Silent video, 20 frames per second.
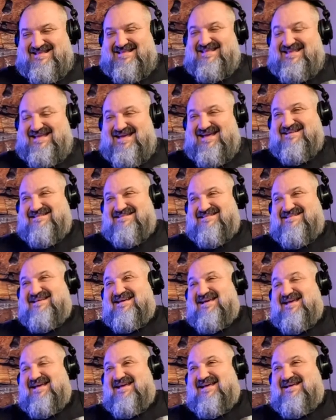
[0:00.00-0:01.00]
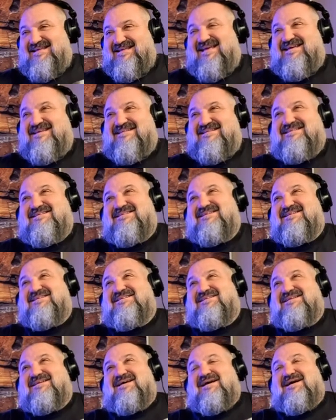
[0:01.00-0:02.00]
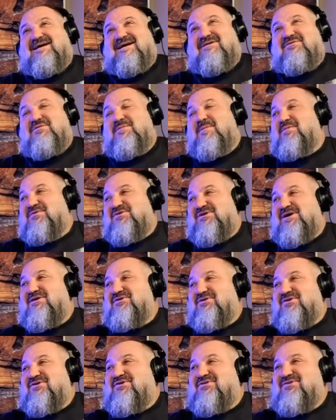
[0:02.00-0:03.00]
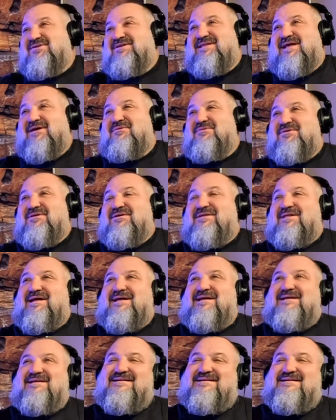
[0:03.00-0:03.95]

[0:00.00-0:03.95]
yes. So I remember John cursing about that a lot.